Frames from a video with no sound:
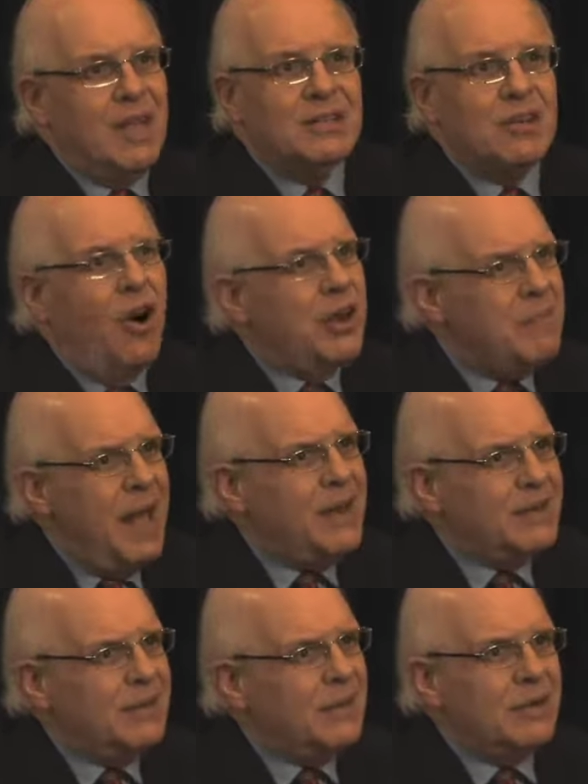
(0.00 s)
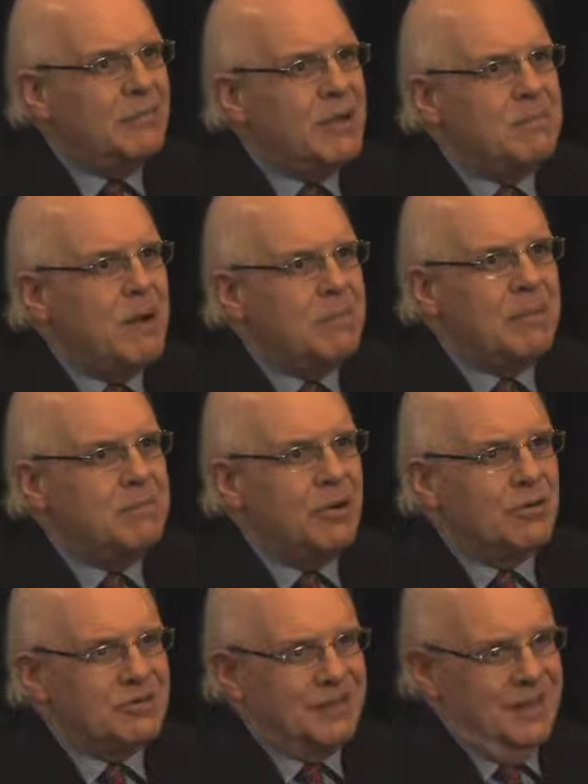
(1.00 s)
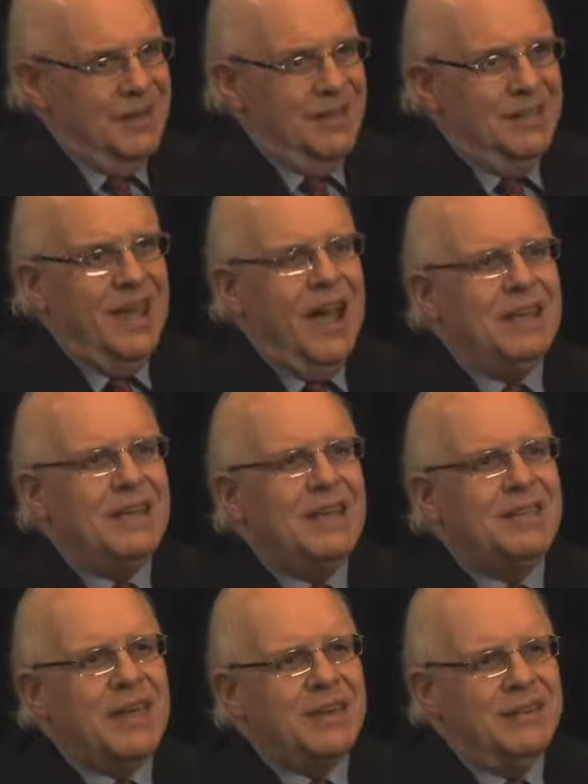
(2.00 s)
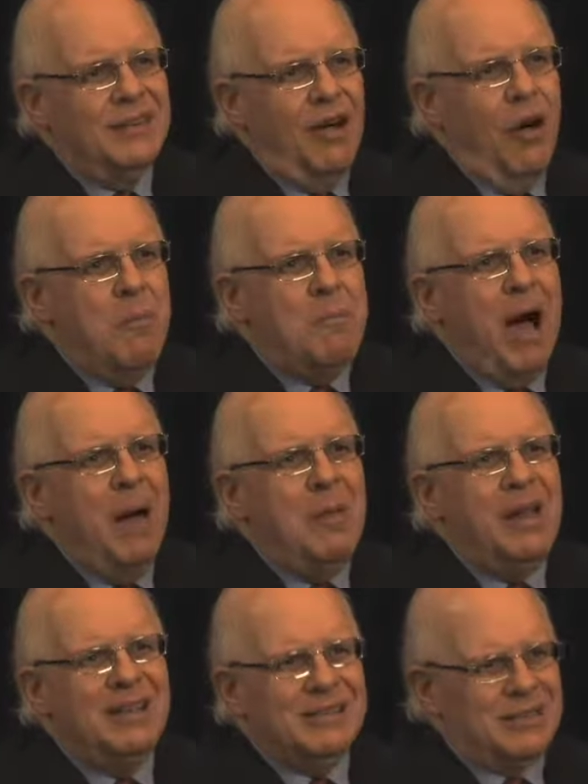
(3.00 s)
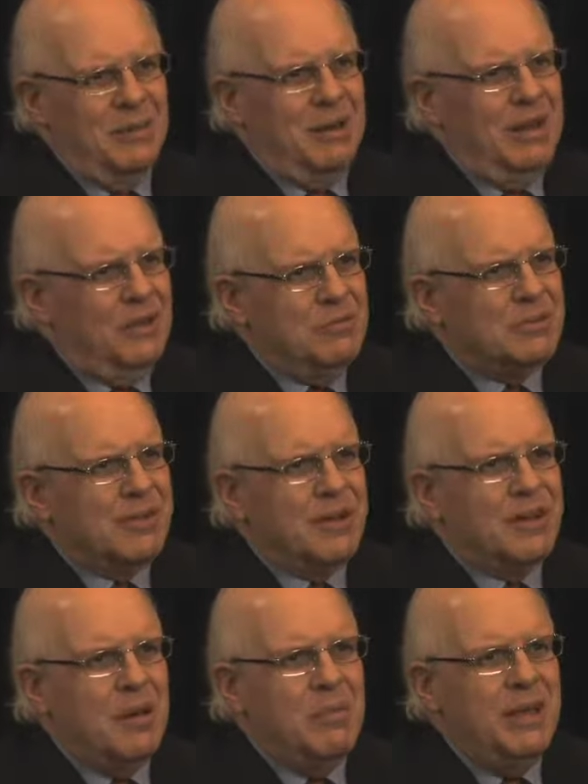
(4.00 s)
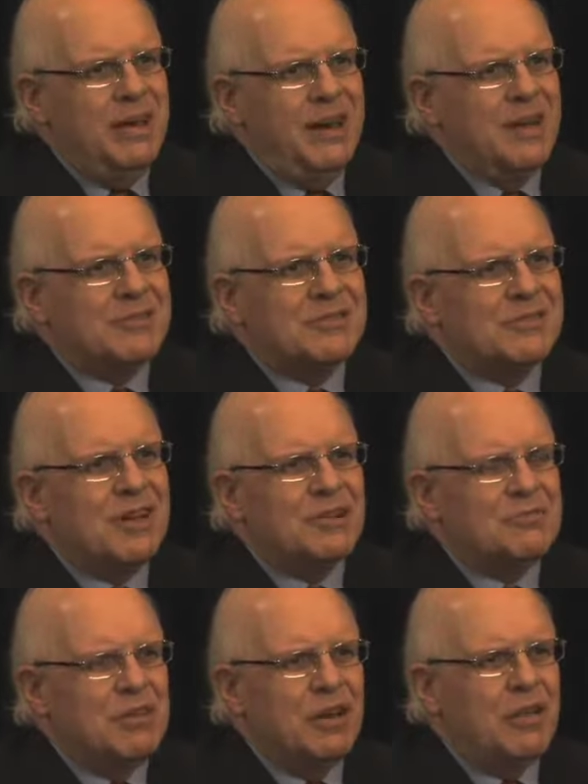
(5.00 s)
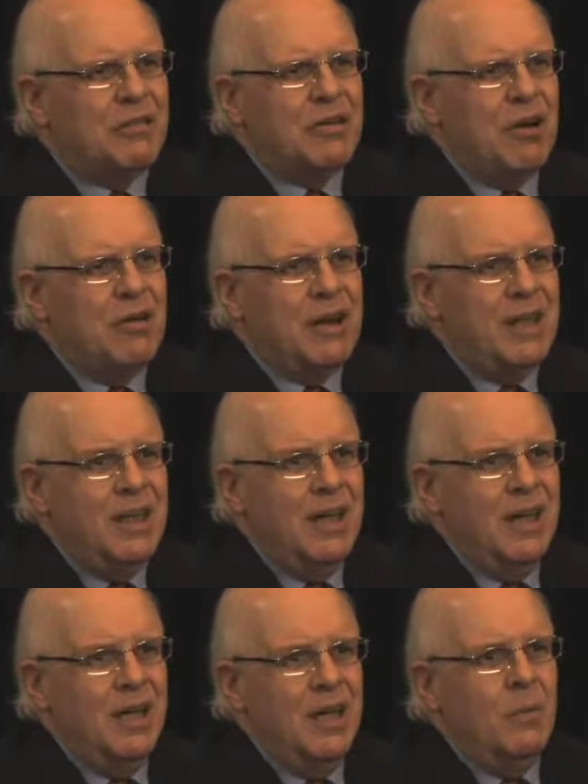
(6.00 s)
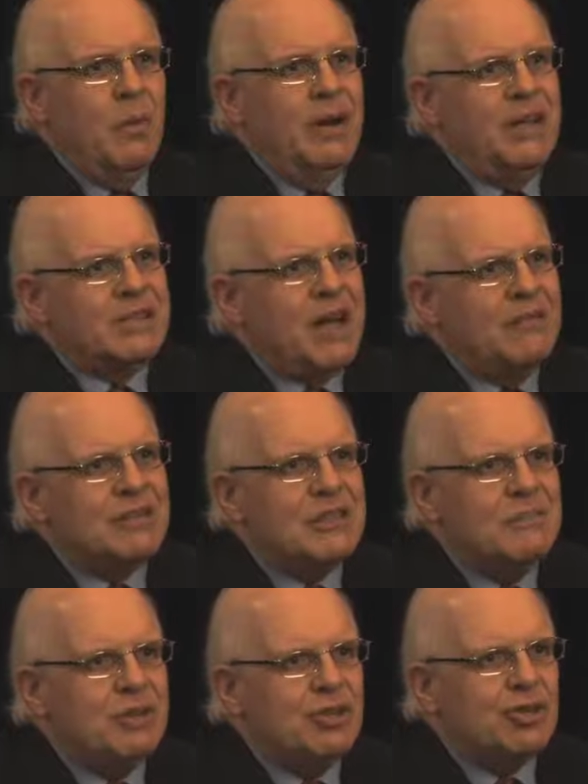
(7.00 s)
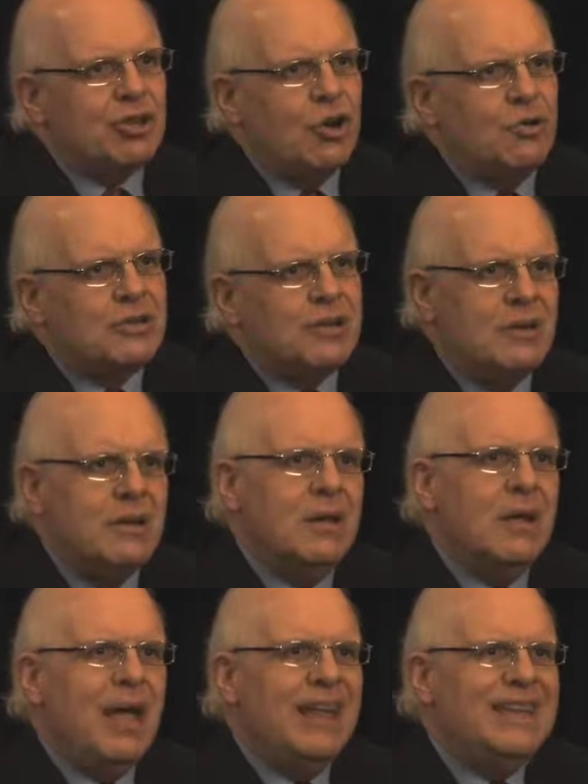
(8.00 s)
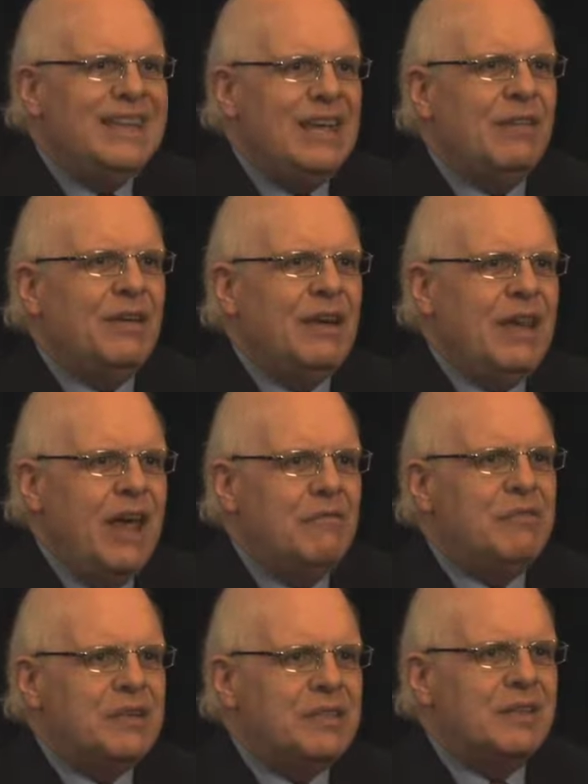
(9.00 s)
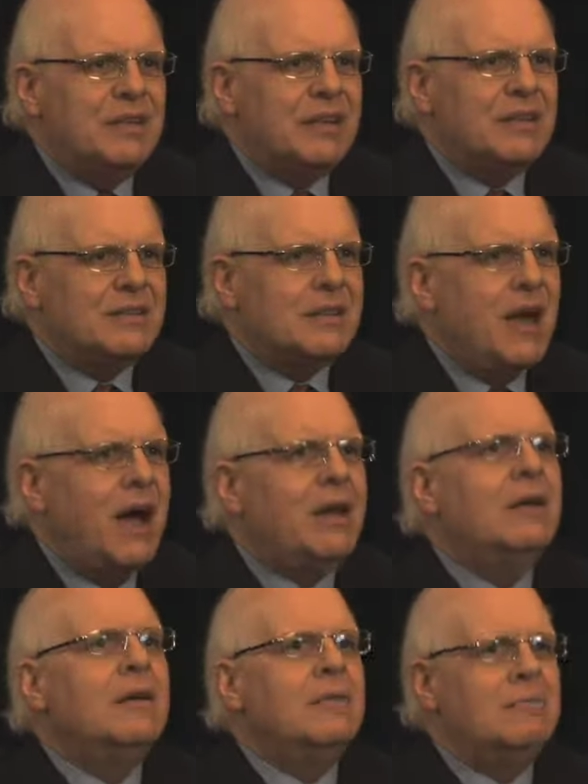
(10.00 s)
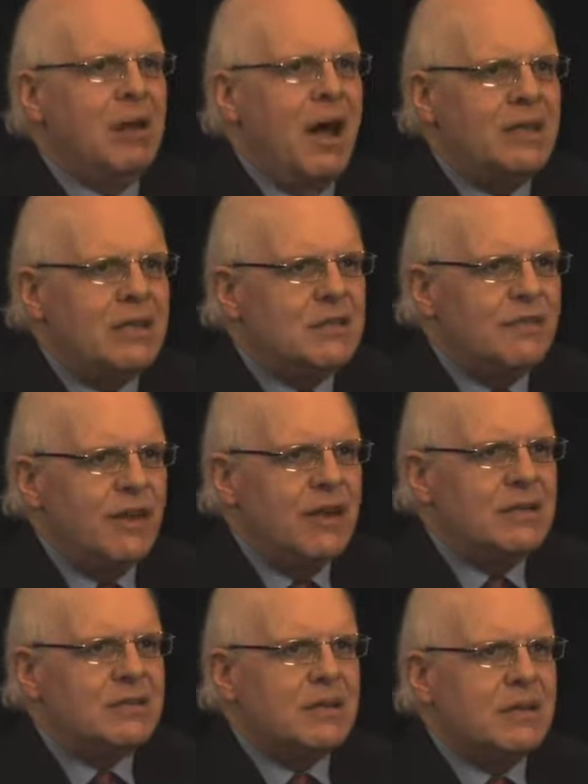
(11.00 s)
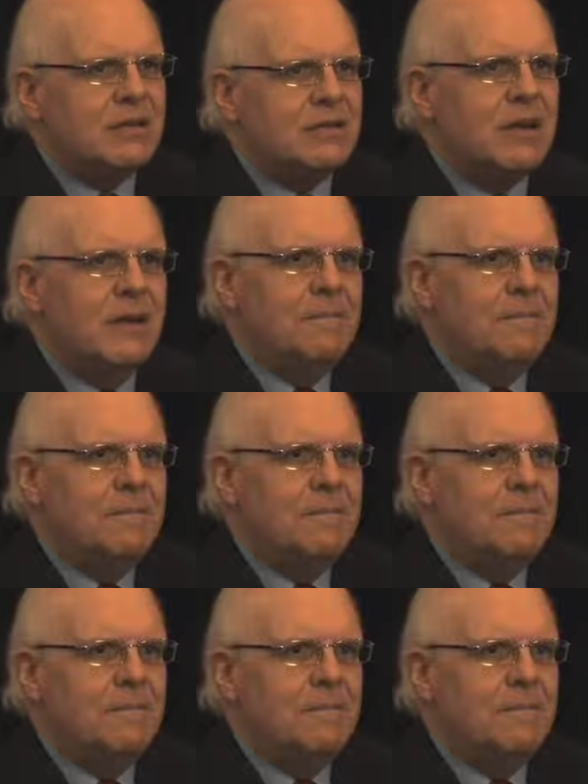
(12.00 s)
It's automatically going to be a puppet post. The idea that Obama is somebody who's going to come in and exercise real authority when he's obviously been chosen and given everything that he's got by these financiers.